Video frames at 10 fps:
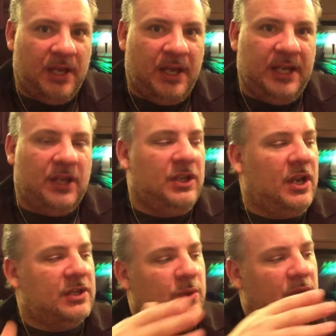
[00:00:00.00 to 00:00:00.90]
And now you
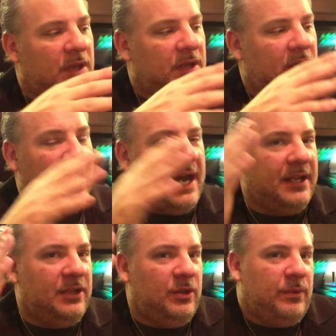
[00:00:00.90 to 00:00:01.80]
notice with
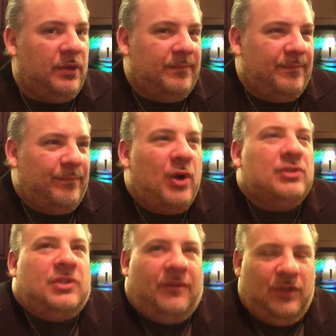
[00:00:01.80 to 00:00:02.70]

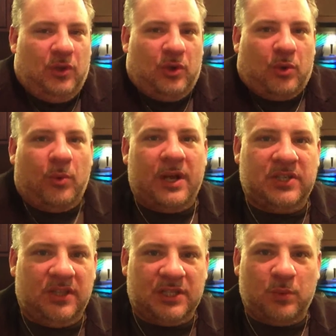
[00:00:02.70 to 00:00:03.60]
most of you who are
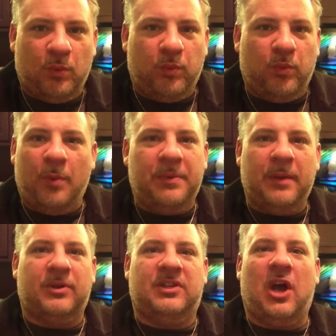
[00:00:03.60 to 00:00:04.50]
watching this won't be
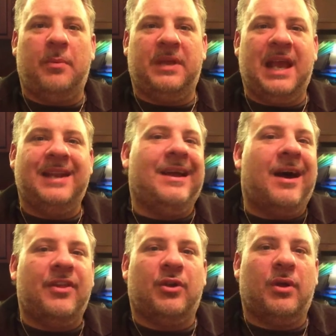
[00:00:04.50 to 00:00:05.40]
able to tell me any
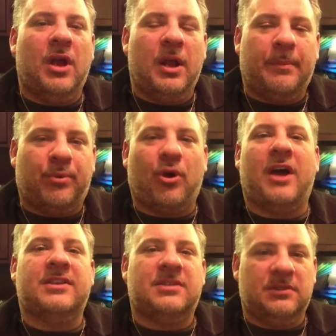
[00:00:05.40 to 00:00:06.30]
other
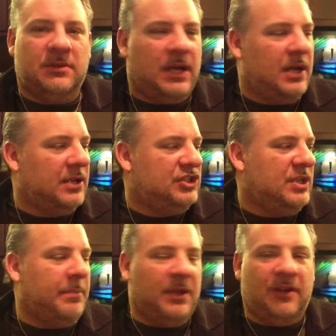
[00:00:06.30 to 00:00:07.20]

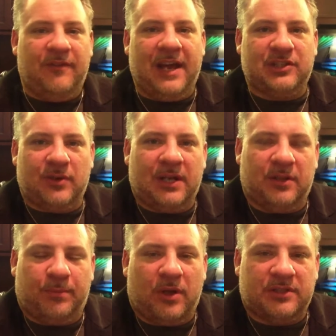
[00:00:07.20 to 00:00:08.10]
chip manufacturer out
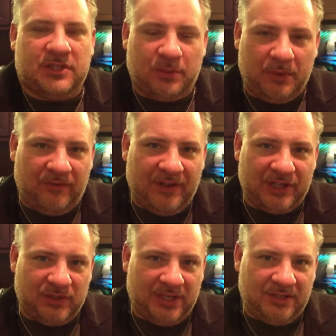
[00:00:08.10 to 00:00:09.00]
there, processor
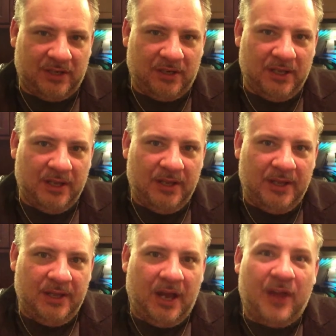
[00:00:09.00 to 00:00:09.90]
manufacturer out there,
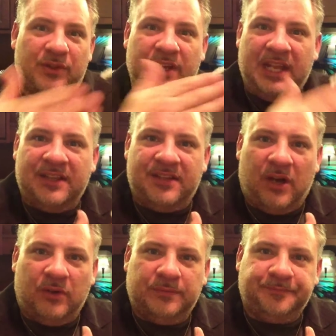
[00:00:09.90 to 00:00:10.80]
other than
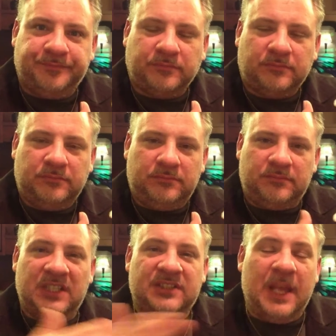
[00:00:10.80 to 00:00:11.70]
Intel.
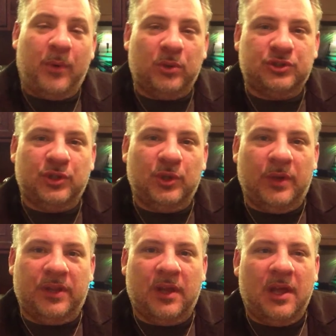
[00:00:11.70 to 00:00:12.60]
Same holds true
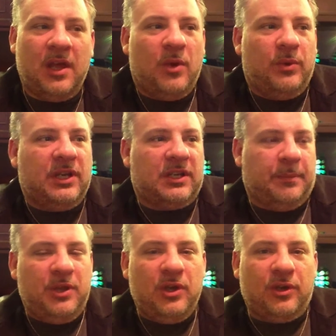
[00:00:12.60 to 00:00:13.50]
with when you have
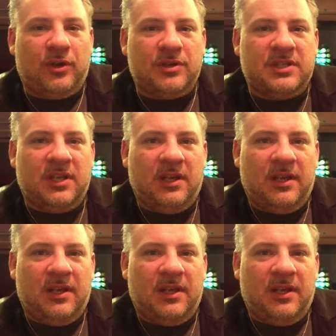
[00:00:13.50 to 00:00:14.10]
computers.